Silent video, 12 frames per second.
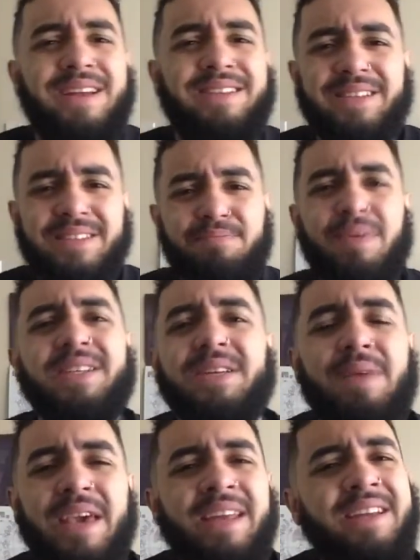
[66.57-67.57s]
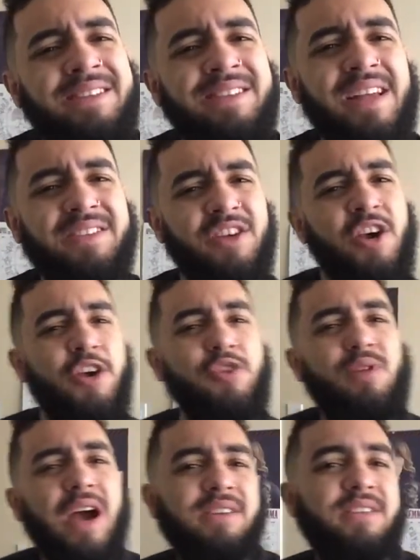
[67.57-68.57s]
just doesn't make any sense.
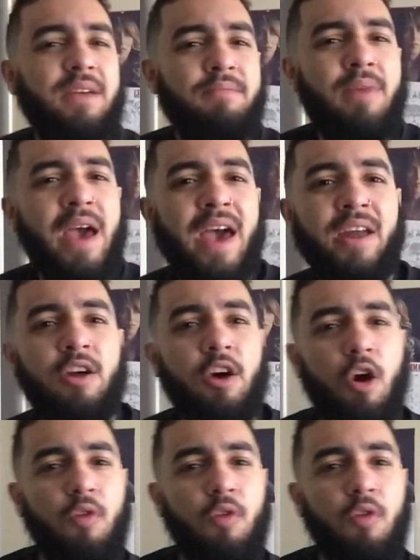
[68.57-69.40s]
You guys get mad